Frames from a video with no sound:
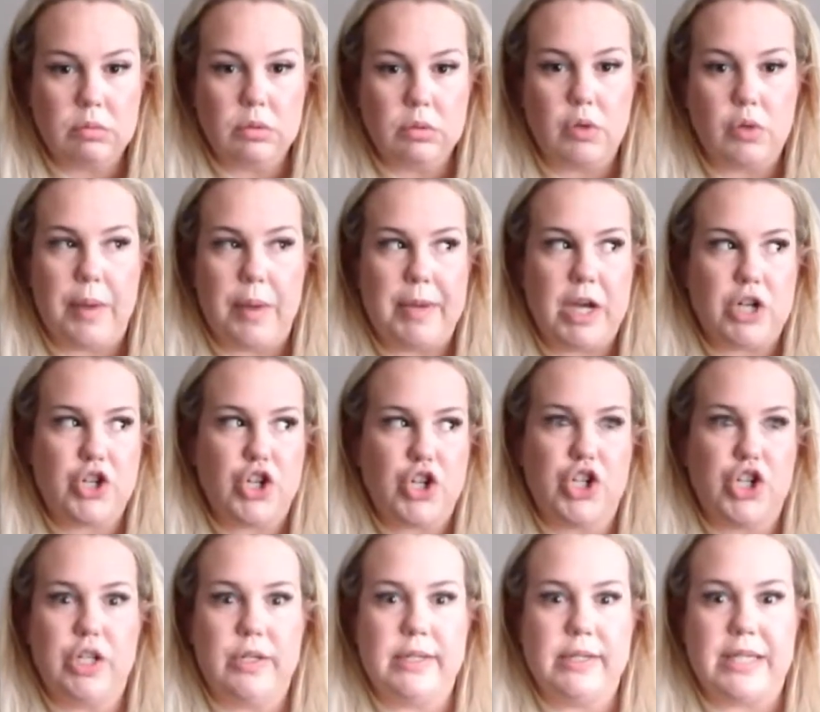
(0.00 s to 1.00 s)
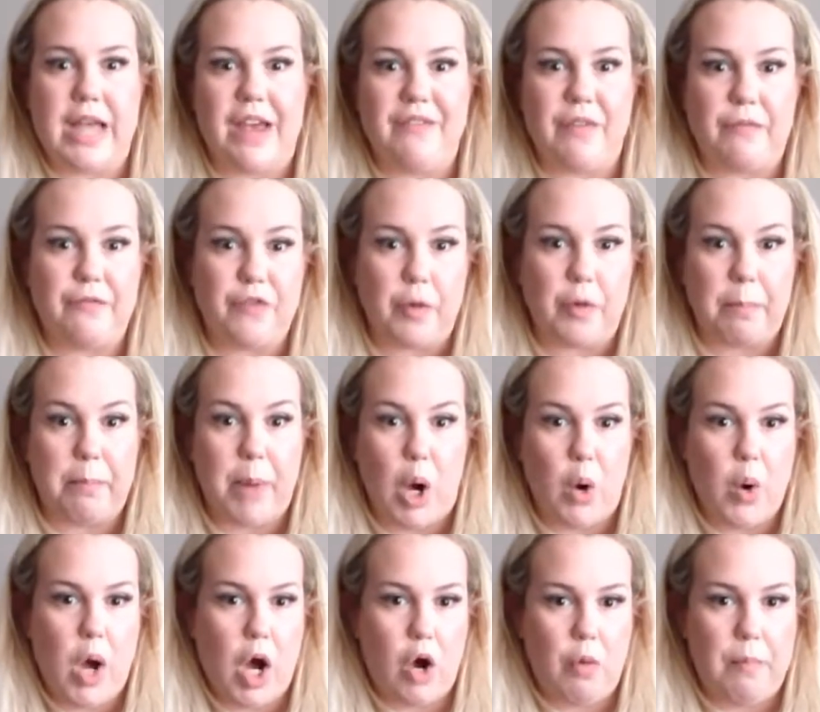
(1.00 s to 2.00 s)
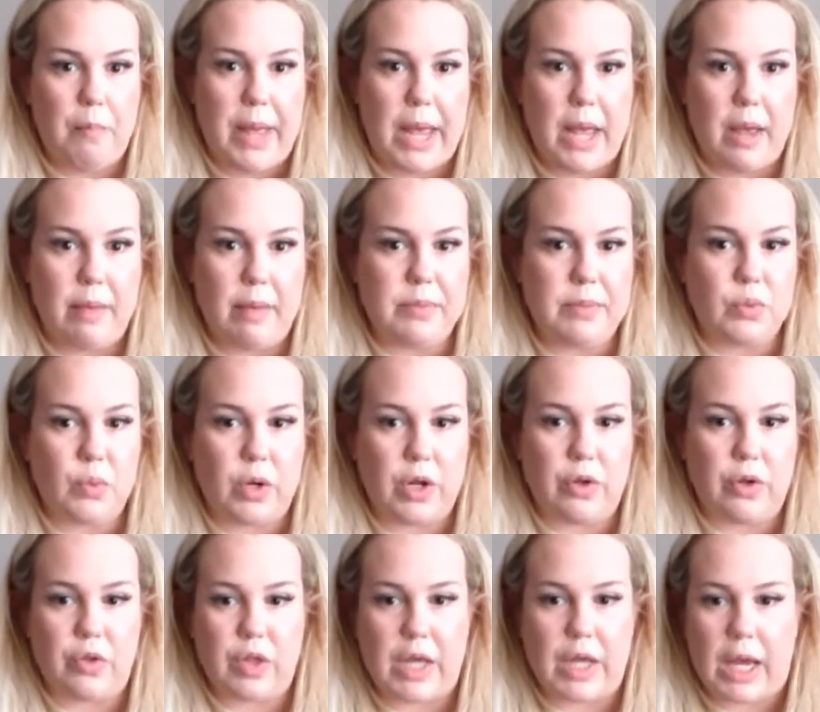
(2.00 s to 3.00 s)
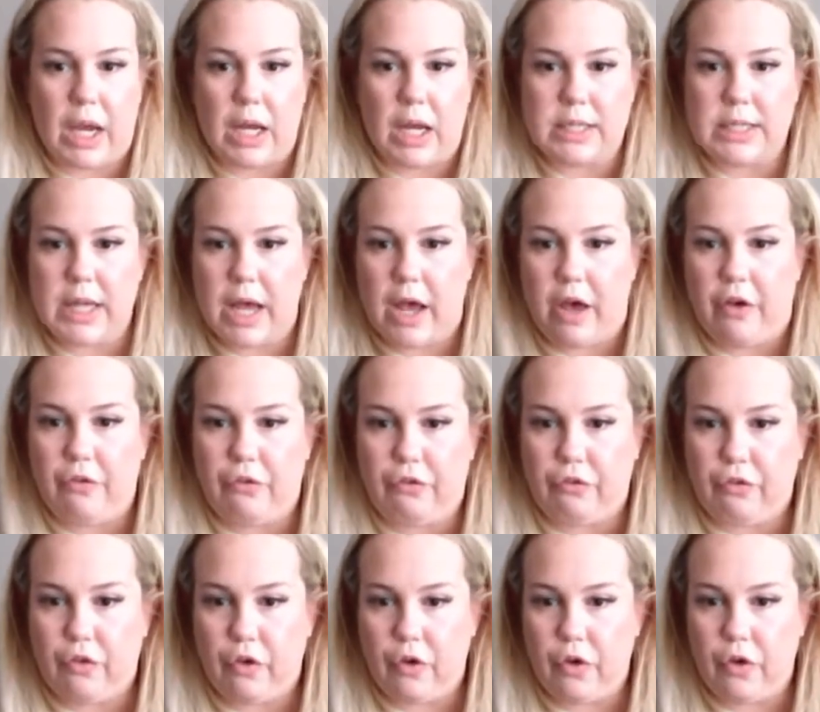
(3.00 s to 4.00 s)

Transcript: So maybe I should save them for boho babes. What do you think, Tiff?